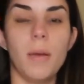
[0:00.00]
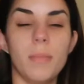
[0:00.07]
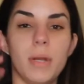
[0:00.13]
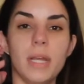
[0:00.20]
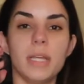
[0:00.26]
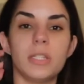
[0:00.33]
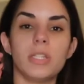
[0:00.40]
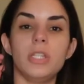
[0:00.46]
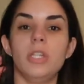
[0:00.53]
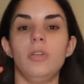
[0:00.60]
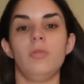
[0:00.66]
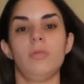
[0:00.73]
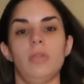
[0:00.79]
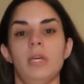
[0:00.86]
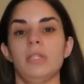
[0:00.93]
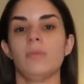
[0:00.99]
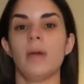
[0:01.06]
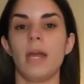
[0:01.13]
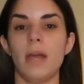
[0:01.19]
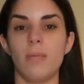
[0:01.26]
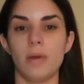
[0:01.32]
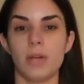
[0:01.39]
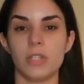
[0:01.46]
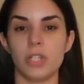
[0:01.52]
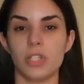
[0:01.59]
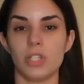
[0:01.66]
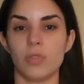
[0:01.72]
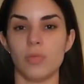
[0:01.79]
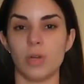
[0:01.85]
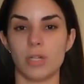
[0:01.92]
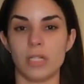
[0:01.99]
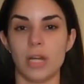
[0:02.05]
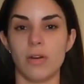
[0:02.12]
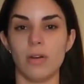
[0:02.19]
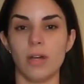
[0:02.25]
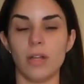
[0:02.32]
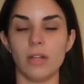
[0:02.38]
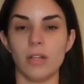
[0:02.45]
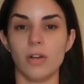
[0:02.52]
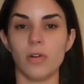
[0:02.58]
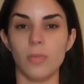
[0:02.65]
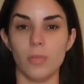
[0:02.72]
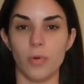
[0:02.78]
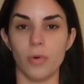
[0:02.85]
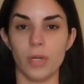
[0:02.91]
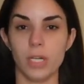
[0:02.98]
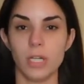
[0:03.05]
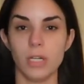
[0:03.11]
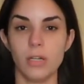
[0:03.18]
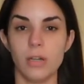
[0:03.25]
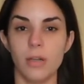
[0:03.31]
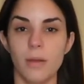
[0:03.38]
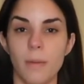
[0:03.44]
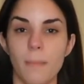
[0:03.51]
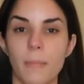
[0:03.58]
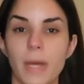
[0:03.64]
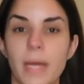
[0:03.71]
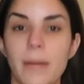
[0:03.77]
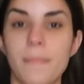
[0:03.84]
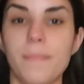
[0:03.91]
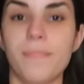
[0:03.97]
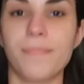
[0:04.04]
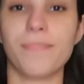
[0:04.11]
But it is cute. That's why I wish it just worked out a little more, but